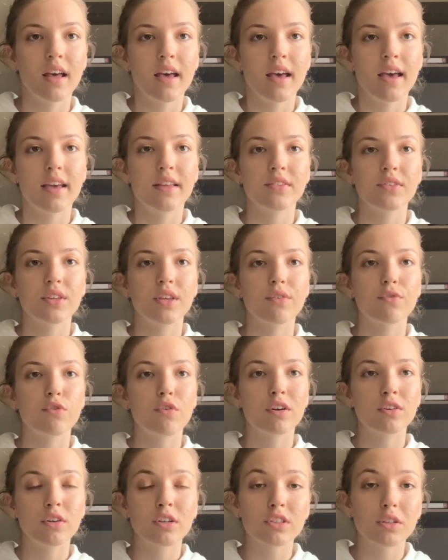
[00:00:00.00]
And if you
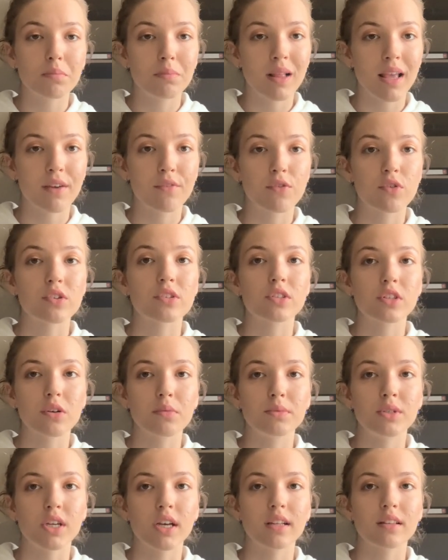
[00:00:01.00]
are not applying for a
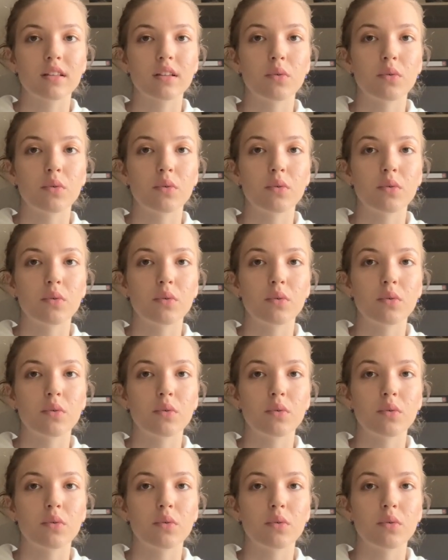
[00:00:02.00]
subject